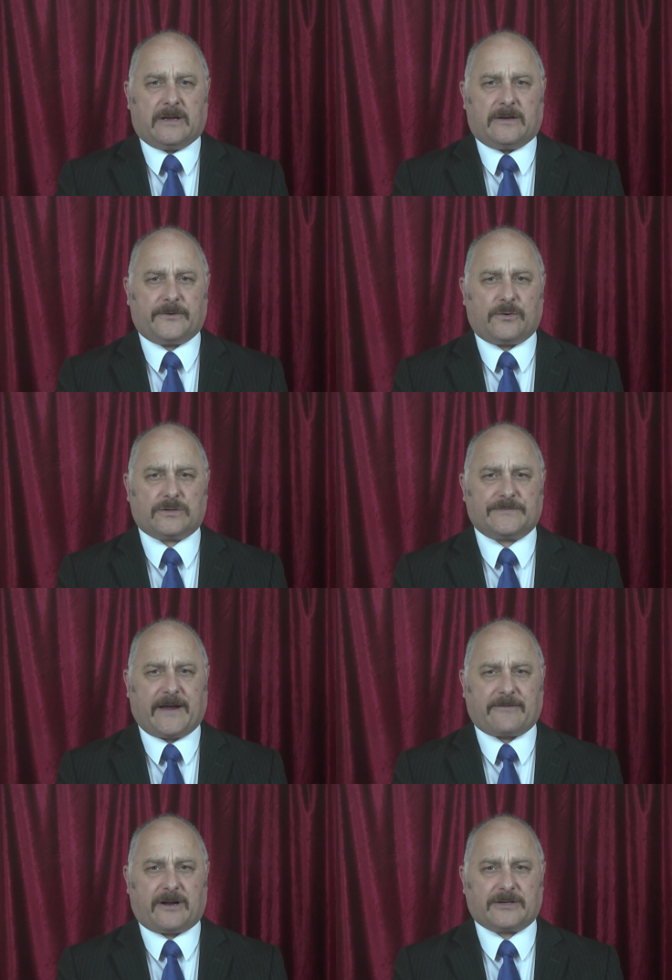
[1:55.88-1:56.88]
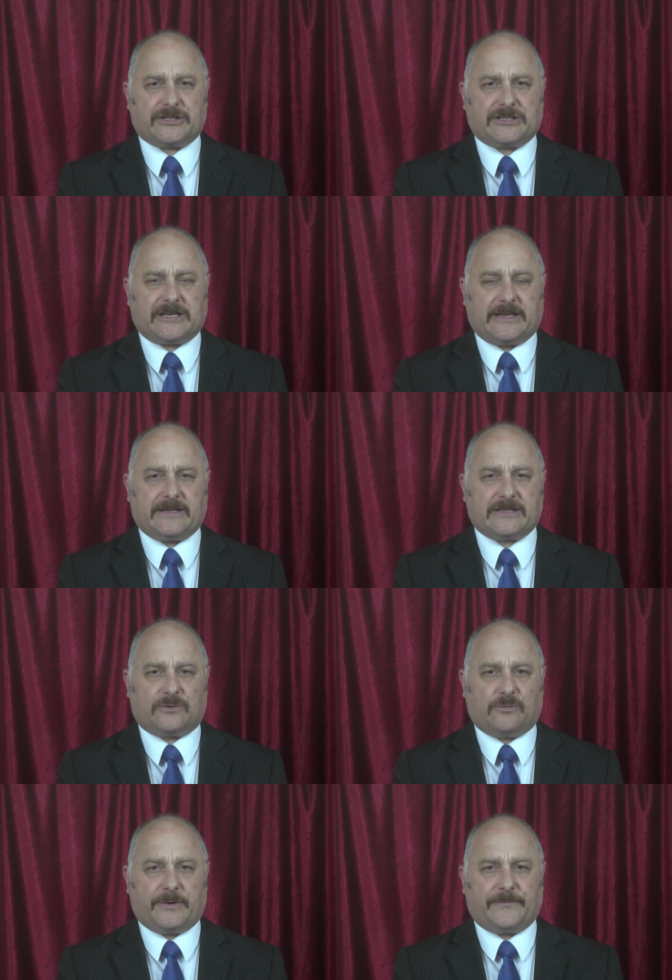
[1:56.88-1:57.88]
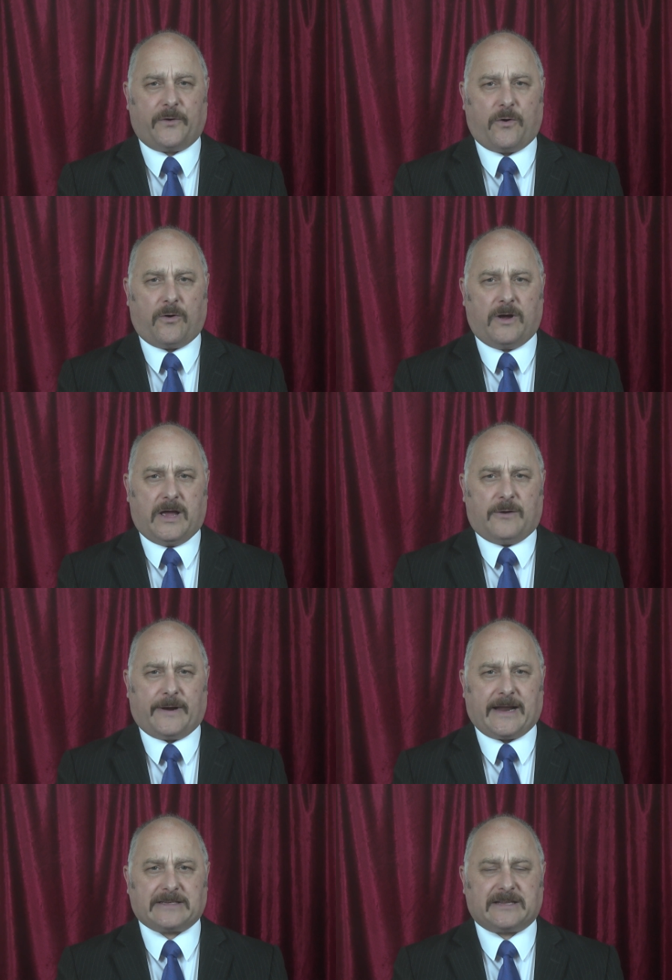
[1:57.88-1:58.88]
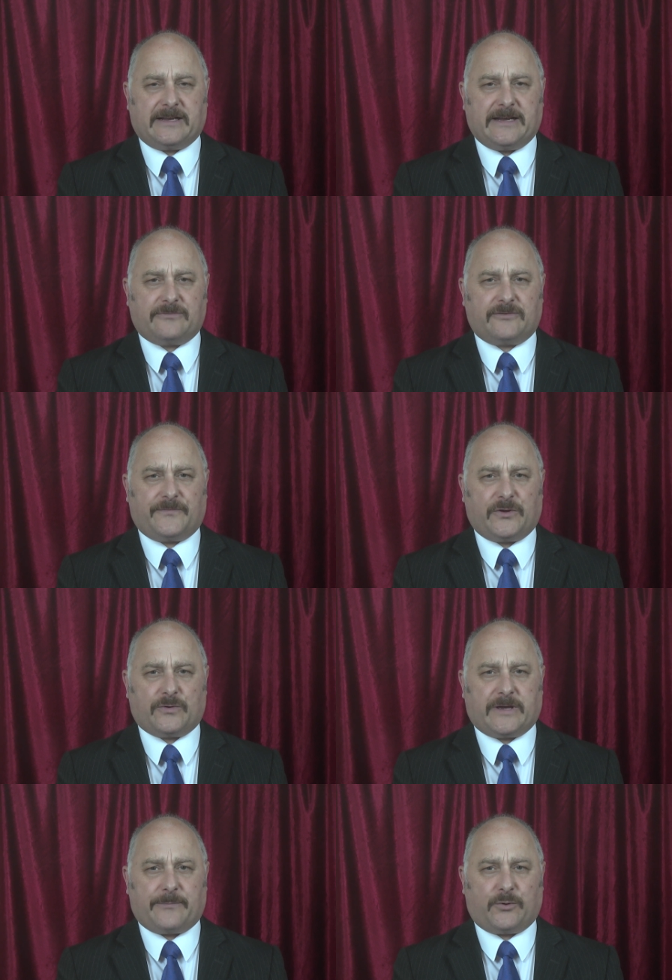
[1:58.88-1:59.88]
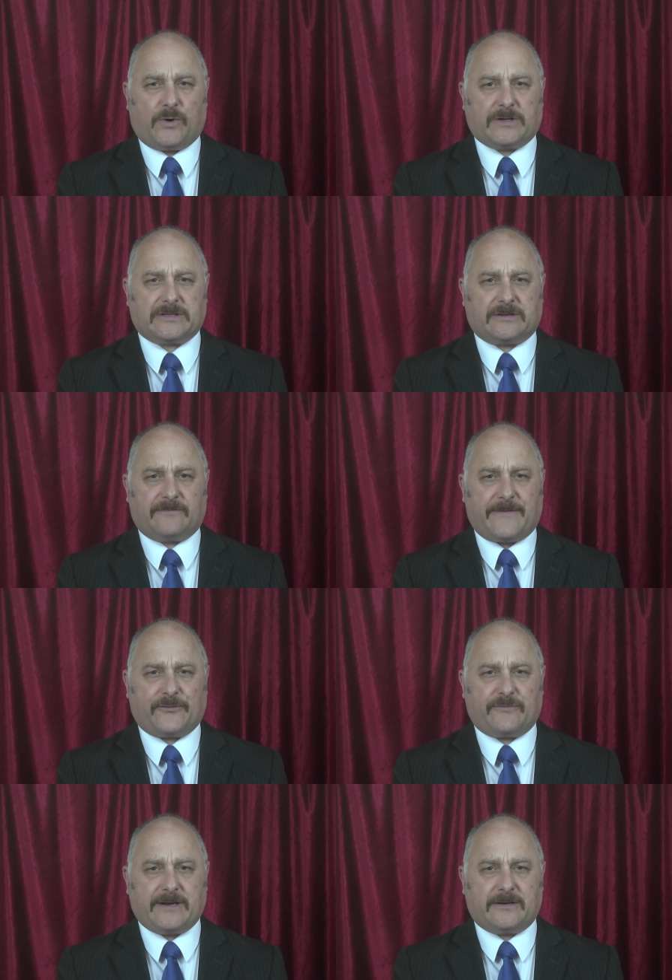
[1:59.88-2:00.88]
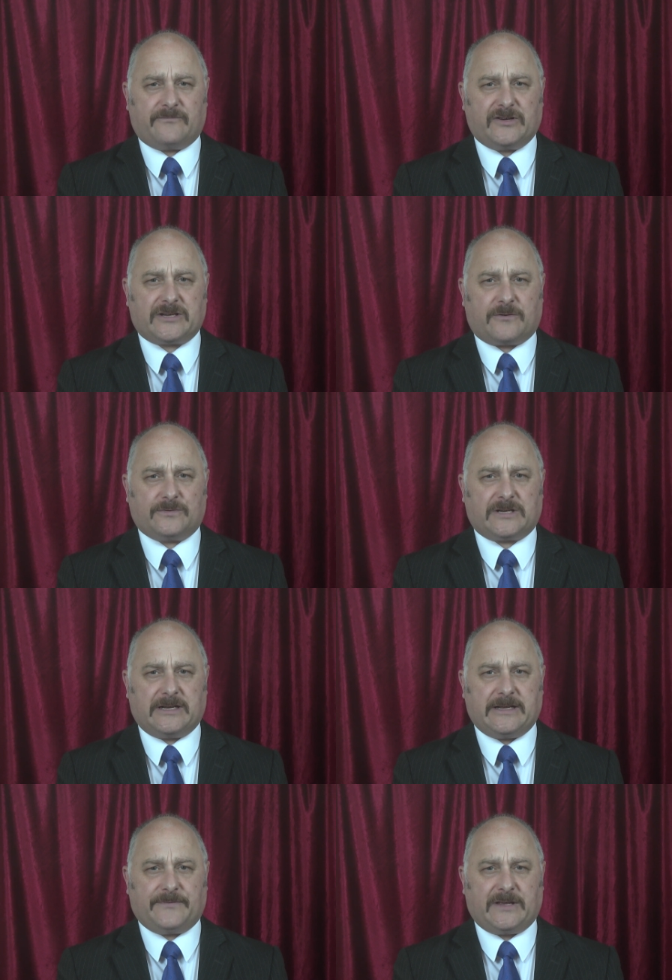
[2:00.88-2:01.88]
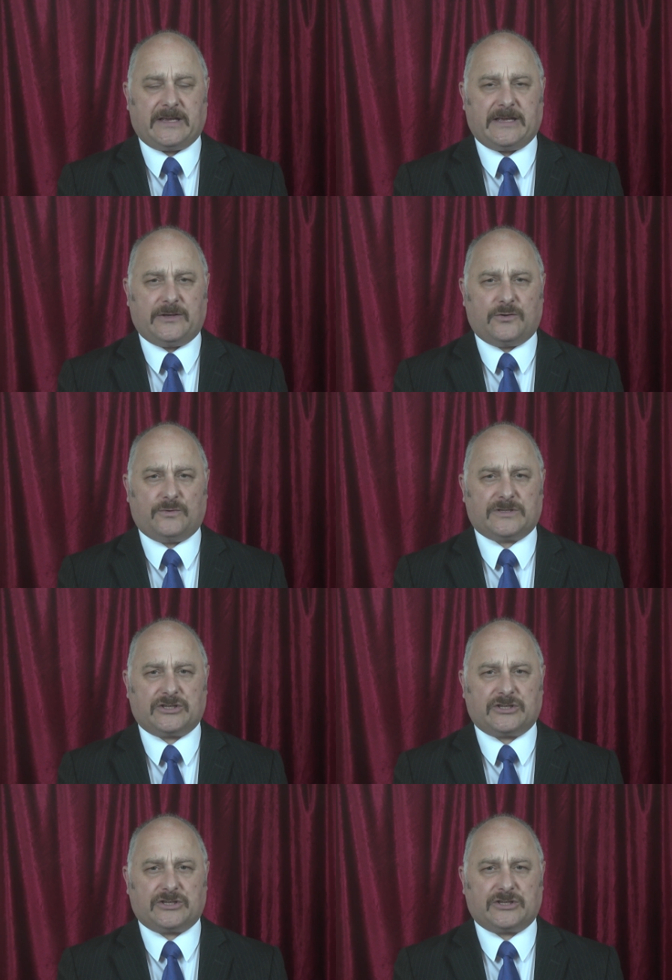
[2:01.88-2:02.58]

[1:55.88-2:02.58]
Of course, Farage has seen this all before, when as the leader of UKIP, once the referendum result to leave the EU was